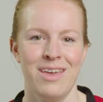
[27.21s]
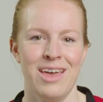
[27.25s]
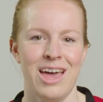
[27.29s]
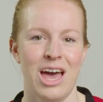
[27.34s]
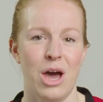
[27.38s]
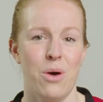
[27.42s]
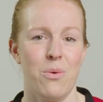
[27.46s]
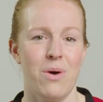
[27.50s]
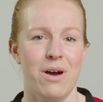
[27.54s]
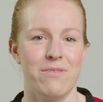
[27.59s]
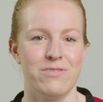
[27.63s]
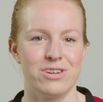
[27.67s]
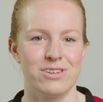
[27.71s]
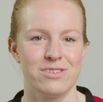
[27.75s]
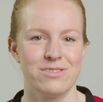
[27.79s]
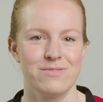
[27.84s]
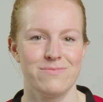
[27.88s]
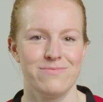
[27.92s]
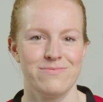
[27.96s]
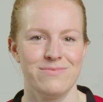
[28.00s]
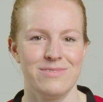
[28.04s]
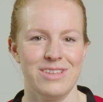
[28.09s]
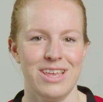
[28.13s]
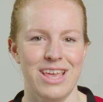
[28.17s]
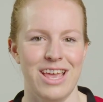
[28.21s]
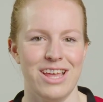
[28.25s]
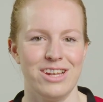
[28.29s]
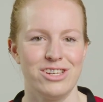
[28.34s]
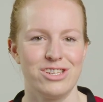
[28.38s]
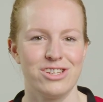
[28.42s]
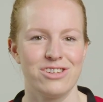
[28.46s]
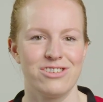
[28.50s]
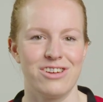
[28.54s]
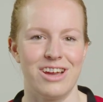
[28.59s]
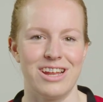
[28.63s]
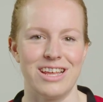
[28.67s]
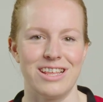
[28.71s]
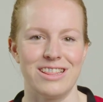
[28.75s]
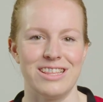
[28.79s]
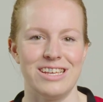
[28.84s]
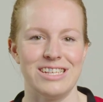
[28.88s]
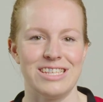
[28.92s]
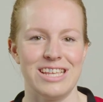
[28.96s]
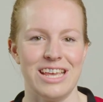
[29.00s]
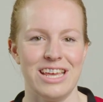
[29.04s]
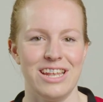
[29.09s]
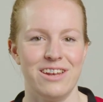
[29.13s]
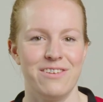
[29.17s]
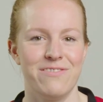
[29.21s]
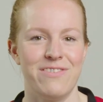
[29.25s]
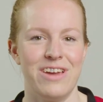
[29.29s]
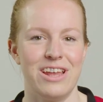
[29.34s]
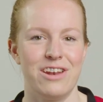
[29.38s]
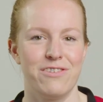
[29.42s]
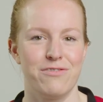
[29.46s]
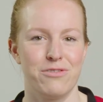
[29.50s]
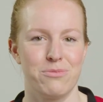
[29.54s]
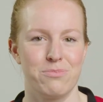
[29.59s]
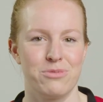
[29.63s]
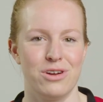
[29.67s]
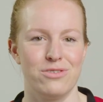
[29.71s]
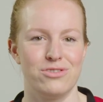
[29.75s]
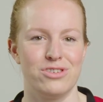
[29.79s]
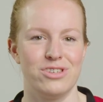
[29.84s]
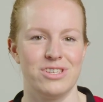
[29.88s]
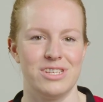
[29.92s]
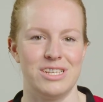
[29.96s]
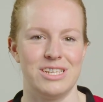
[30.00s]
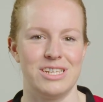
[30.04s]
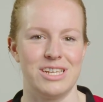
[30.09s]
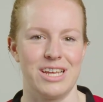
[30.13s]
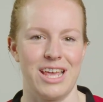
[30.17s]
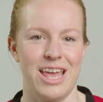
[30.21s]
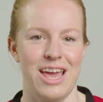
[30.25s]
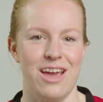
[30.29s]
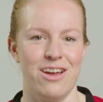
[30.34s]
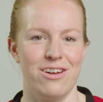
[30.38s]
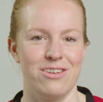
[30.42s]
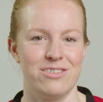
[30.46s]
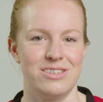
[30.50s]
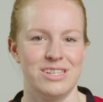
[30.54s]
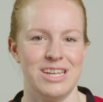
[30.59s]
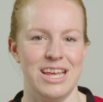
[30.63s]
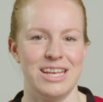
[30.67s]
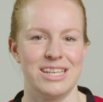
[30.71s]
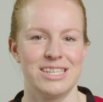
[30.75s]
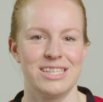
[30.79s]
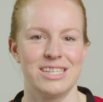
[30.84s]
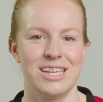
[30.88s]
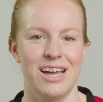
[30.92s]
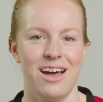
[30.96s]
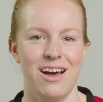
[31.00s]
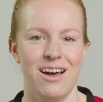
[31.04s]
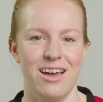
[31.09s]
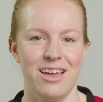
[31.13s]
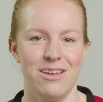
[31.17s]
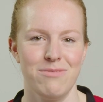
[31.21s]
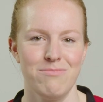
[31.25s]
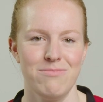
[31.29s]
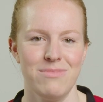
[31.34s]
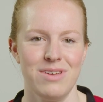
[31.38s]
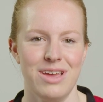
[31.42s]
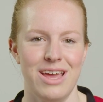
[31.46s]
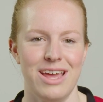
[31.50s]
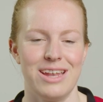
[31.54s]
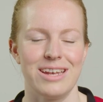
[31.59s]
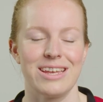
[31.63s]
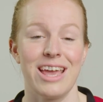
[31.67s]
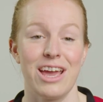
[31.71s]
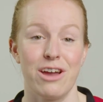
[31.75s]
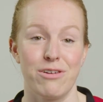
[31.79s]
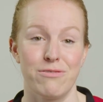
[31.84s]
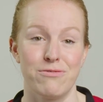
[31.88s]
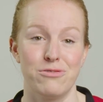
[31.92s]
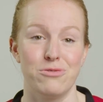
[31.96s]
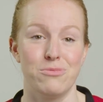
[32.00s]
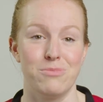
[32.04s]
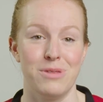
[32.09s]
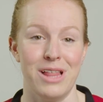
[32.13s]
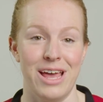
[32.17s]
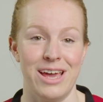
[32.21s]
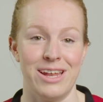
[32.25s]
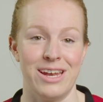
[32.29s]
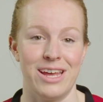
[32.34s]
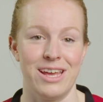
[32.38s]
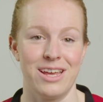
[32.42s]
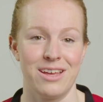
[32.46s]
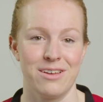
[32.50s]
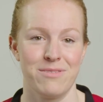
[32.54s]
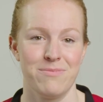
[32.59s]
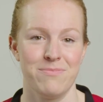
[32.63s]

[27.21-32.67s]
However, integrating these innovative approaches into care takes time and careful planning.